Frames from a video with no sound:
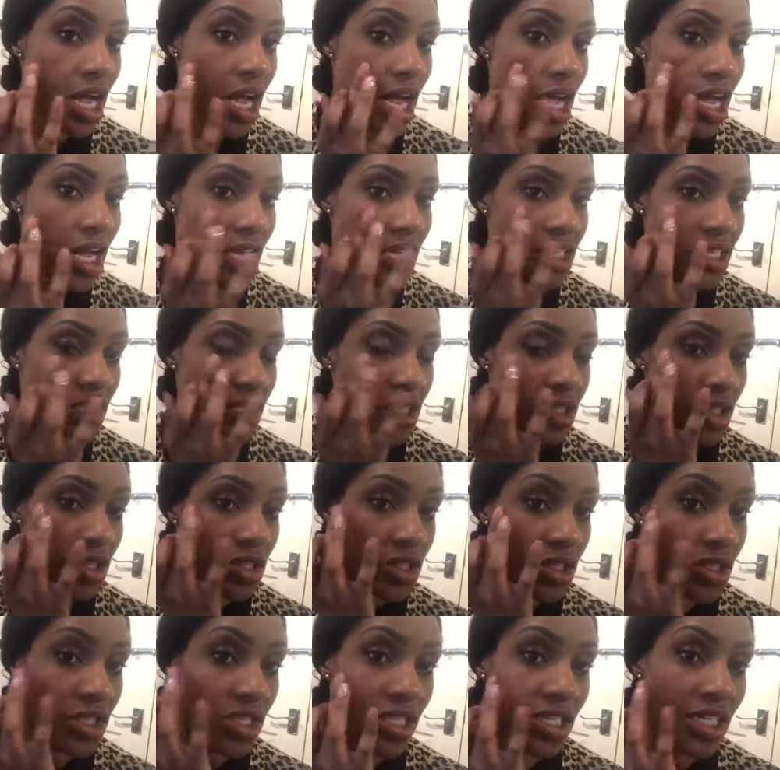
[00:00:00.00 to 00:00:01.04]
and
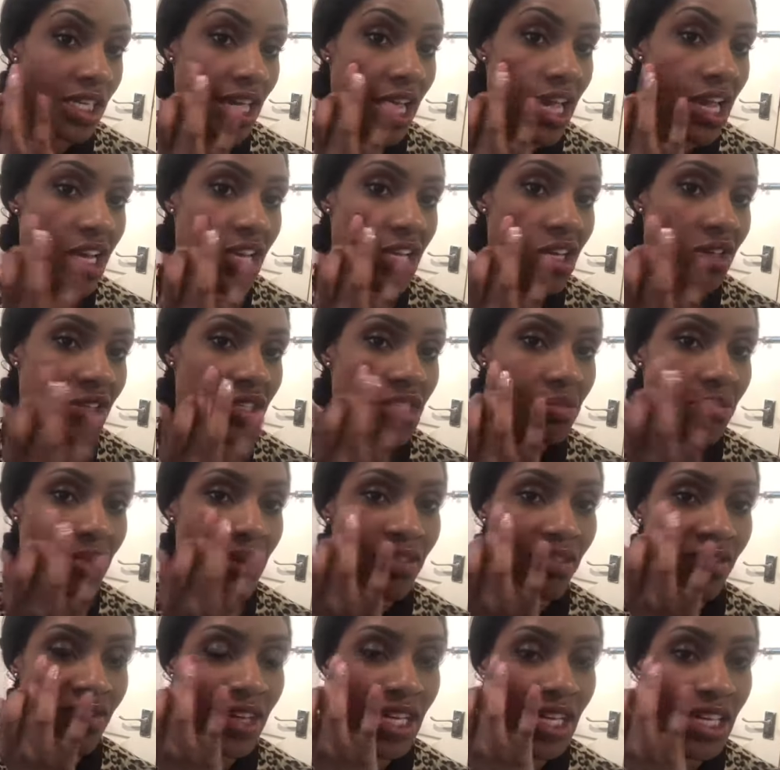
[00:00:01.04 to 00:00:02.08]
just again using my
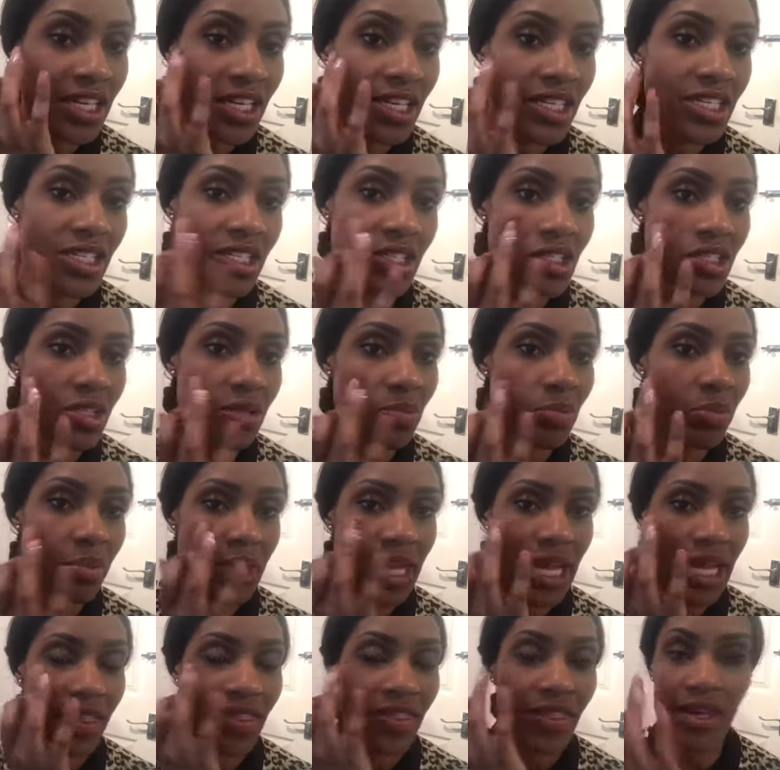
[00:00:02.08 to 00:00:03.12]
fingers just
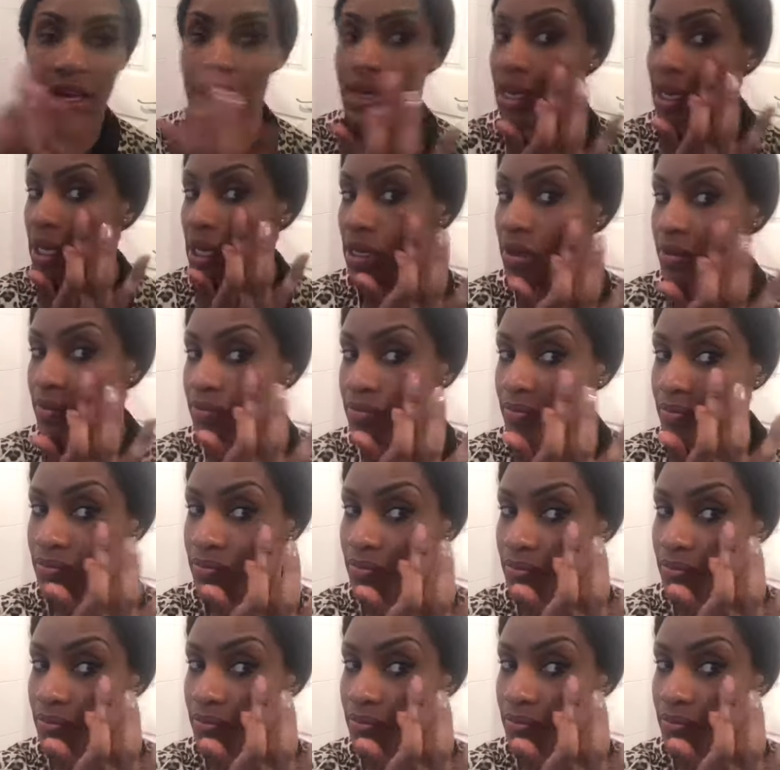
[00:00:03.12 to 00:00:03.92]
blend that in.